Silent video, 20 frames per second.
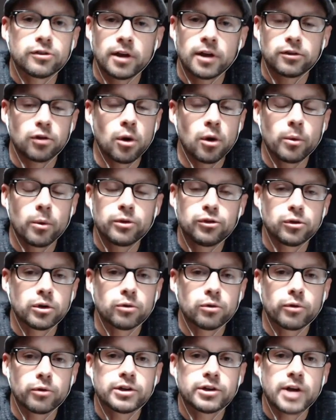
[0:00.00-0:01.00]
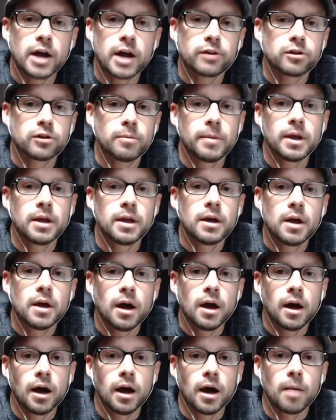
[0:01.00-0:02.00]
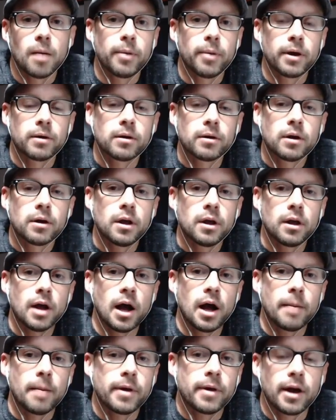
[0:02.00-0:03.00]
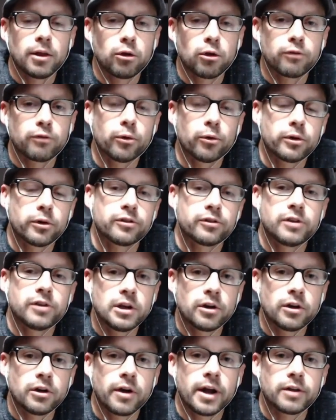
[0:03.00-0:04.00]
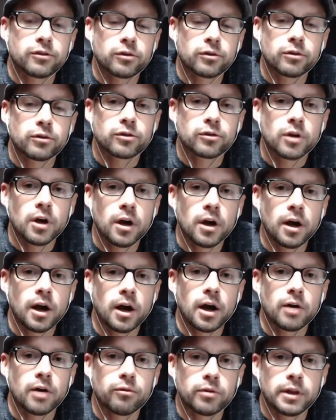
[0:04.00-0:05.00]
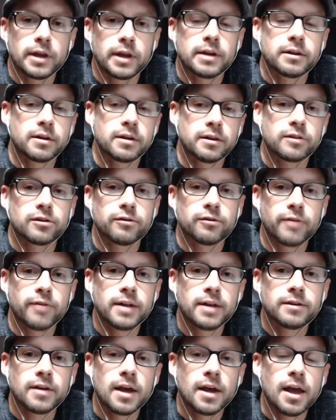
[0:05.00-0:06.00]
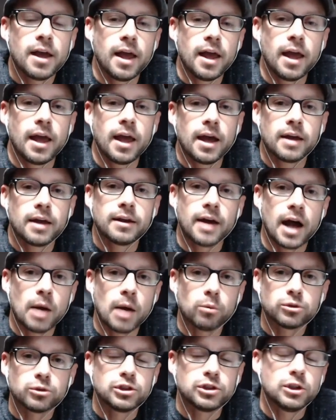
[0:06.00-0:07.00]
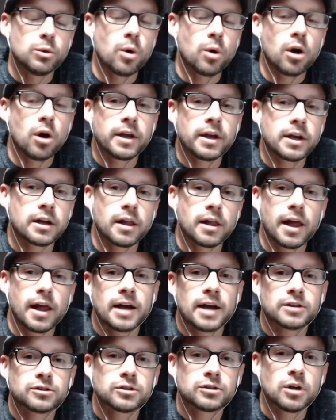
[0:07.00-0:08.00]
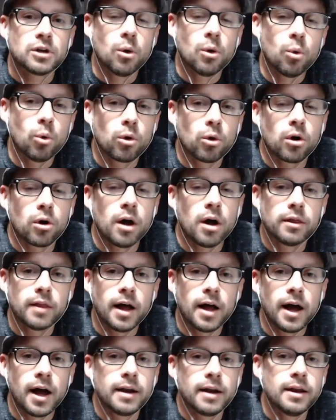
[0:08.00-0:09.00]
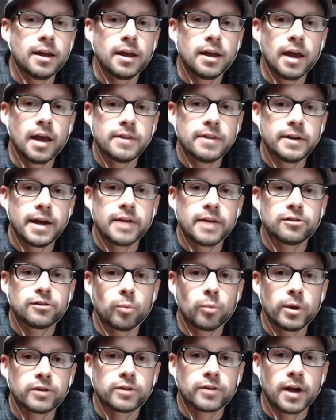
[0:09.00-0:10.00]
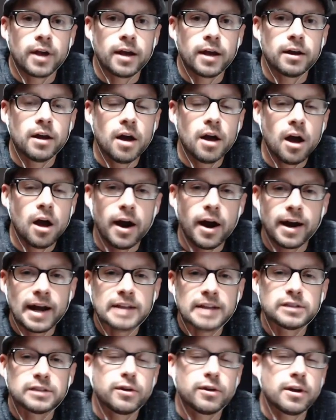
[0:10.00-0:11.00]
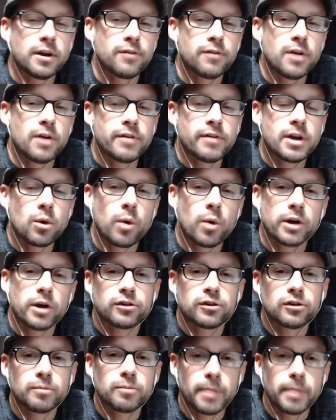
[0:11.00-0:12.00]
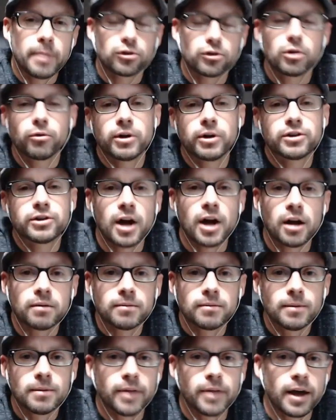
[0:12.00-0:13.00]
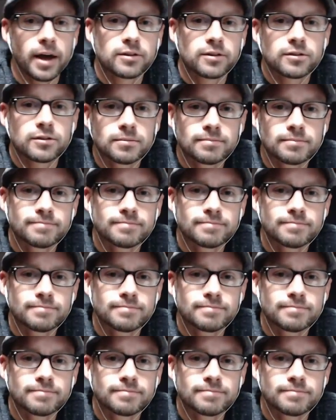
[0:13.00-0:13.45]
as always, you can reach out to me, but I look forward to seeing your answers related to this event, and I will see you all in class or online in the days and weeks ahead. All right, guys, if you have any questions, make sure you reach out. Thanks.